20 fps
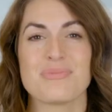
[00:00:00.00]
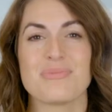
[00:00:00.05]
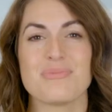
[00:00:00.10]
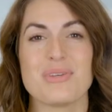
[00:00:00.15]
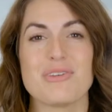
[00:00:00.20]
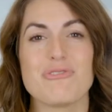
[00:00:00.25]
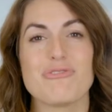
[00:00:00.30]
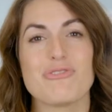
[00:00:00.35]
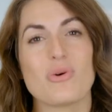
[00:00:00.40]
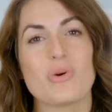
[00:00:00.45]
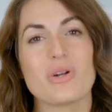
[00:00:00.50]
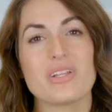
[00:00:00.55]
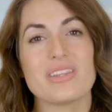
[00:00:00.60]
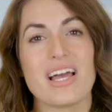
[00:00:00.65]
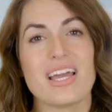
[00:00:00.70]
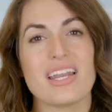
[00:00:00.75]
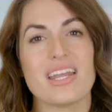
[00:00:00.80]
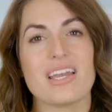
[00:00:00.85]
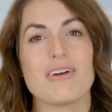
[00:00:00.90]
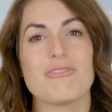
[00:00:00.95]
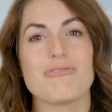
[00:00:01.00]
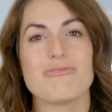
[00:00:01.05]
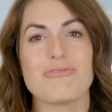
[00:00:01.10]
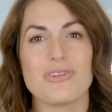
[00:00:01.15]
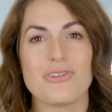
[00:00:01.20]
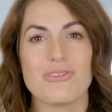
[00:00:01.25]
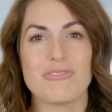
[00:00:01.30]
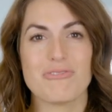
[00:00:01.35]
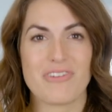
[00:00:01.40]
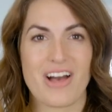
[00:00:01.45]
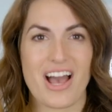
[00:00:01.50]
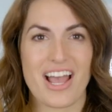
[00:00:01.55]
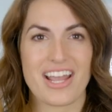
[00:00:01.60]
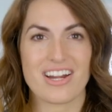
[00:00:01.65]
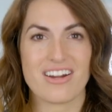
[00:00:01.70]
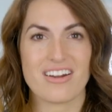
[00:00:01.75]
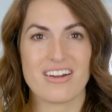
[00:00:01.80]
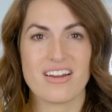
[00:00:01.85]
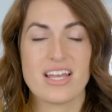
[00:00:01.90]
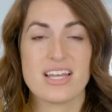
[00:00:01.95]
Before lighting a full
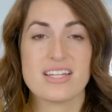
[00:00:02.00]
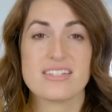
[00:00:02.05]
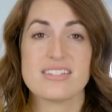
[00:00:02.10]
fire,